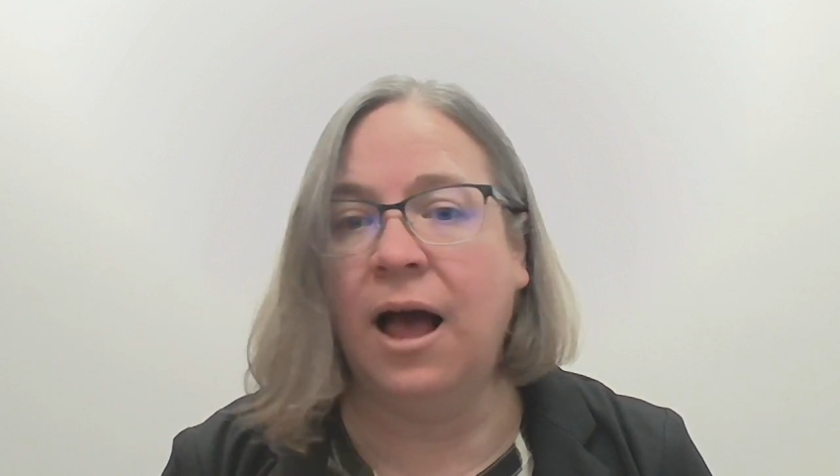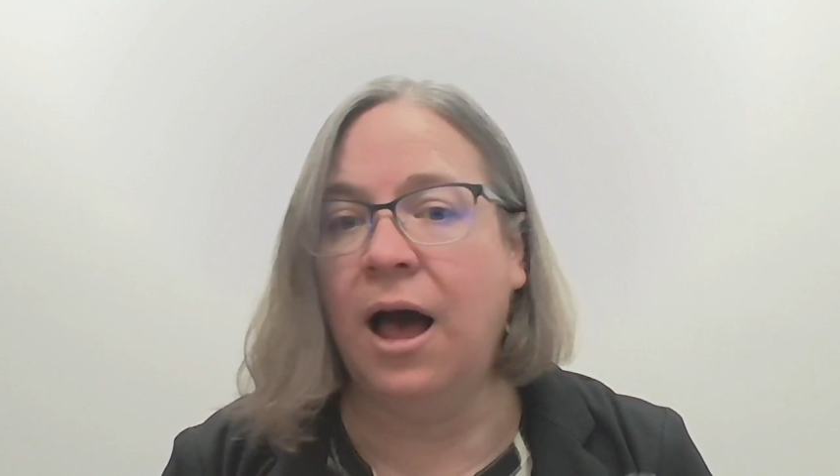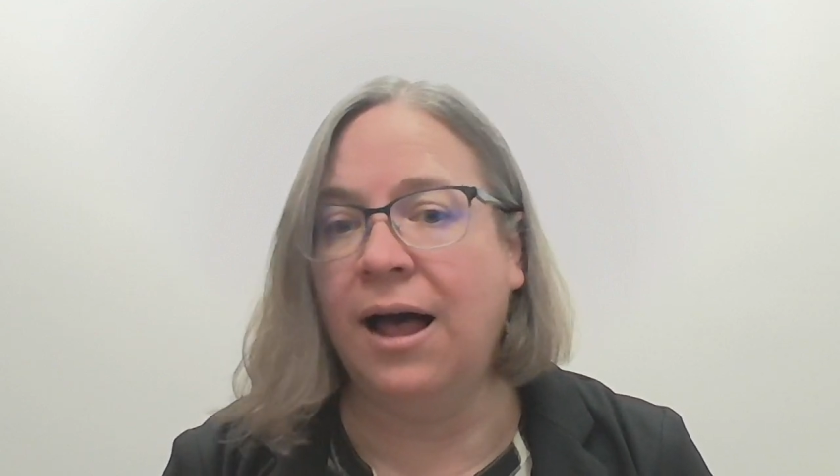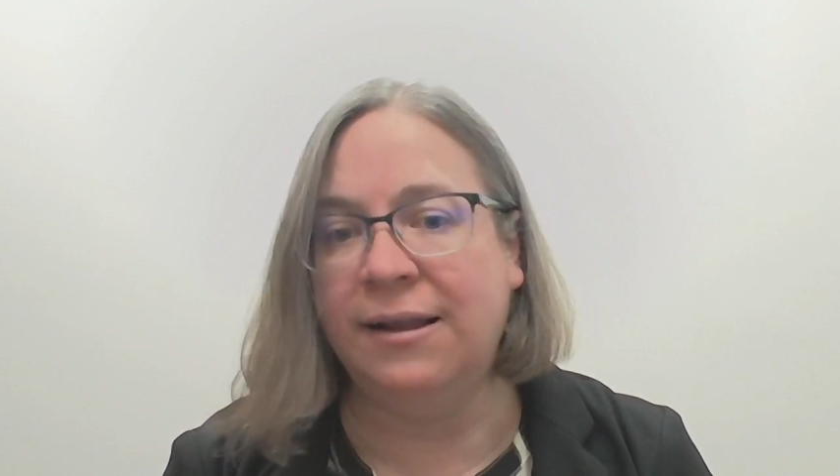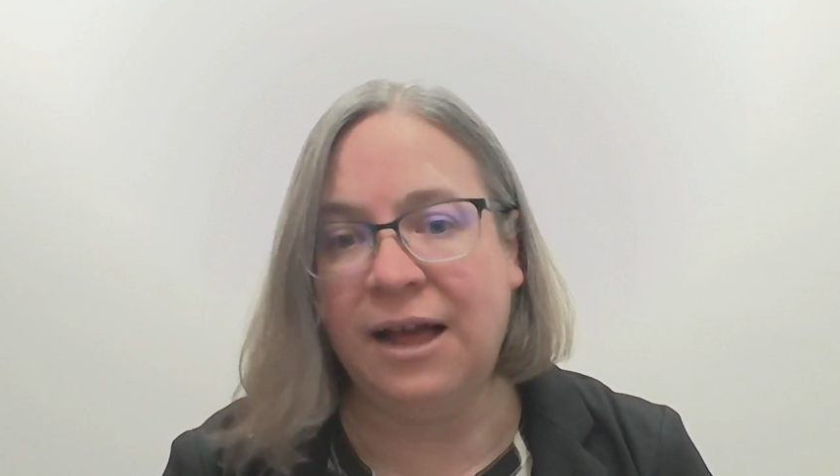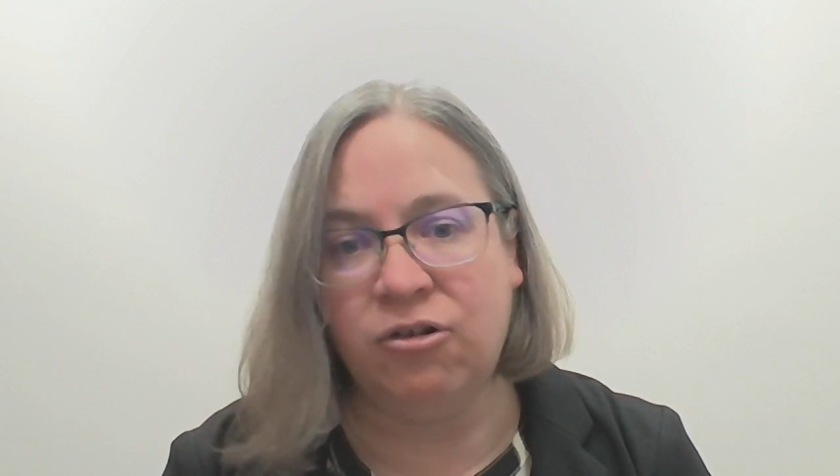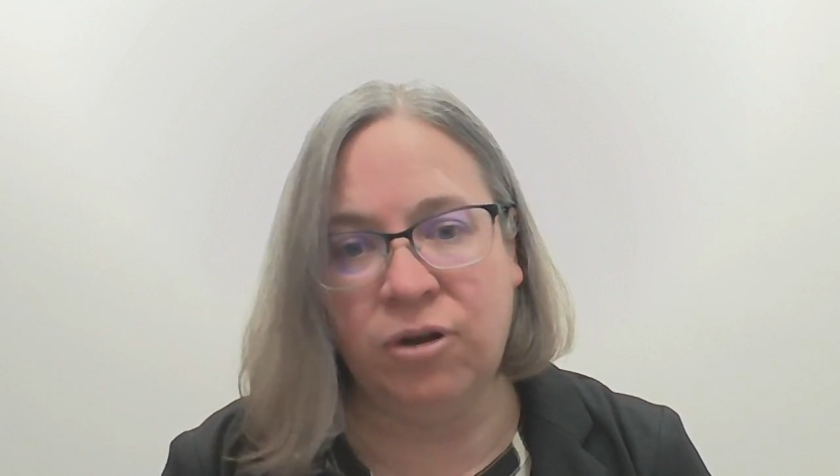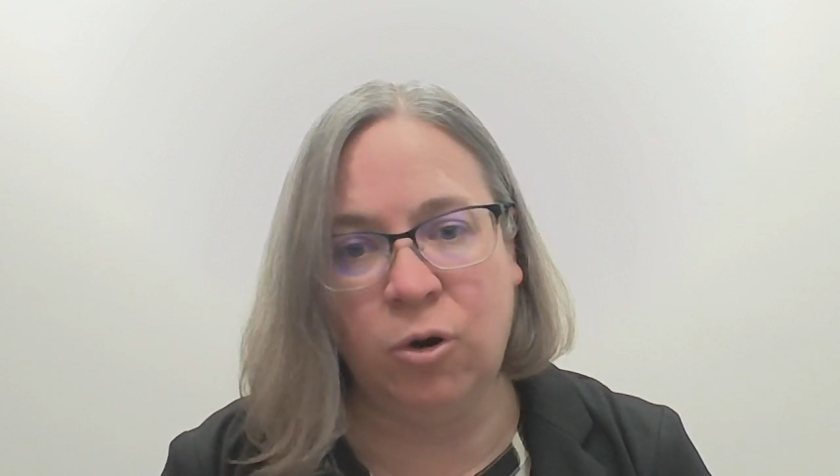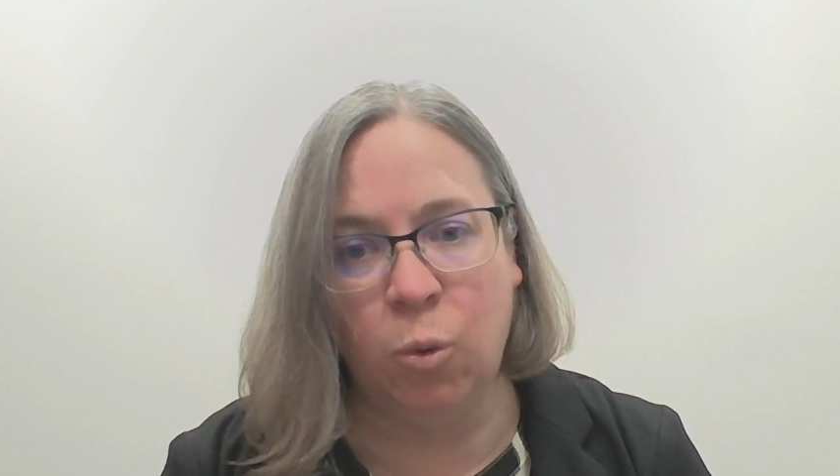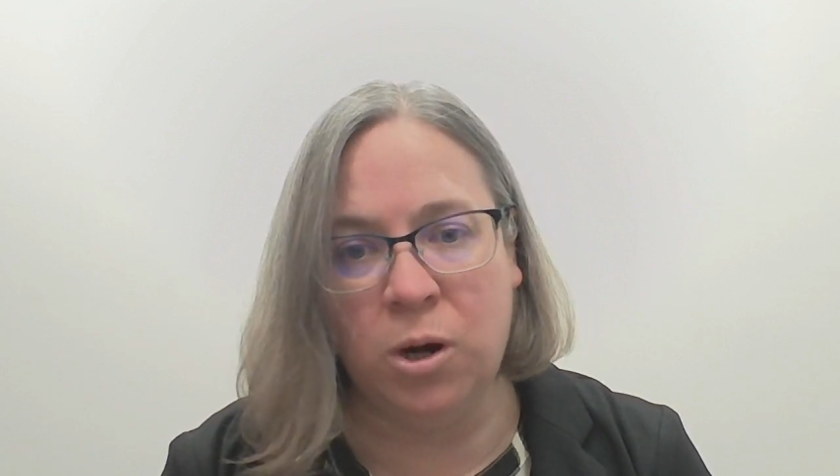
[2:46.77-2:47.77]

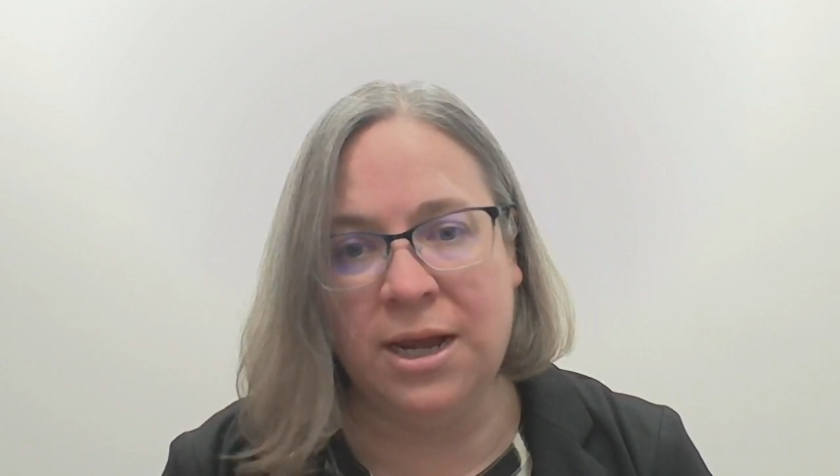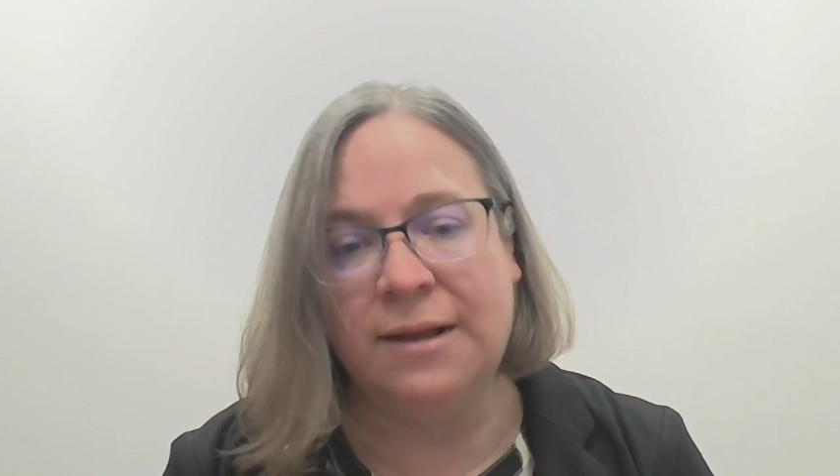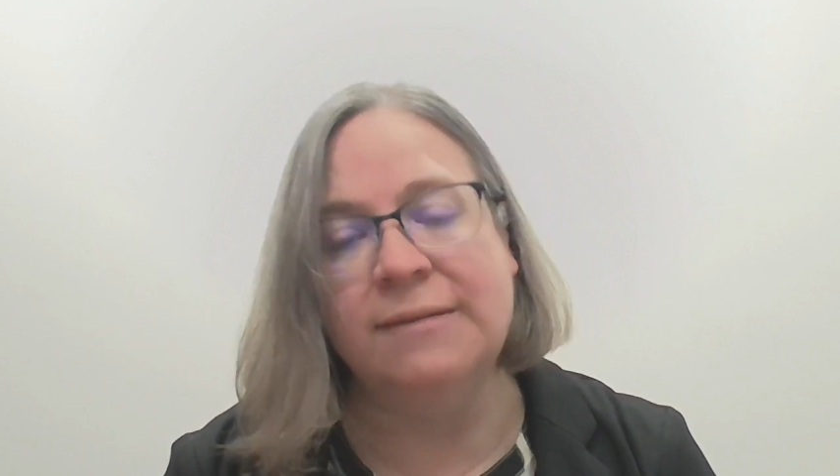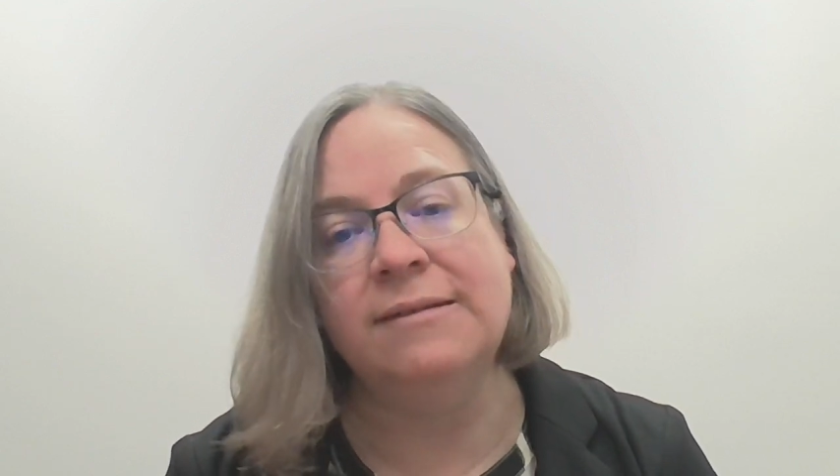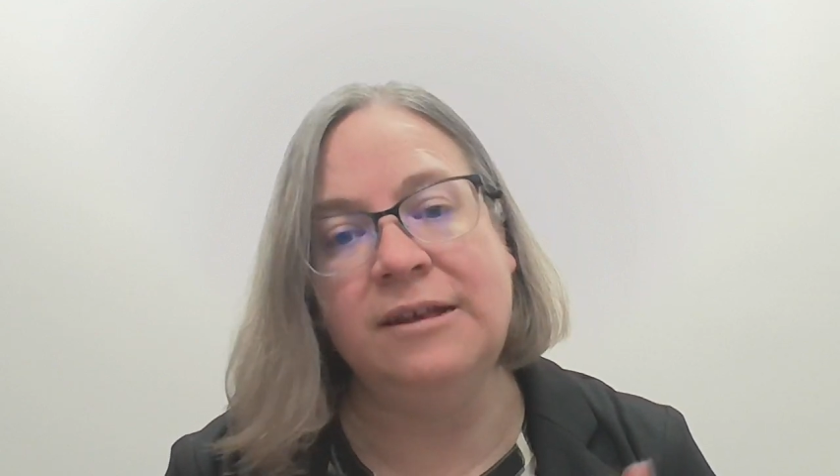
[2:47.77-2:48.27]
electric organs,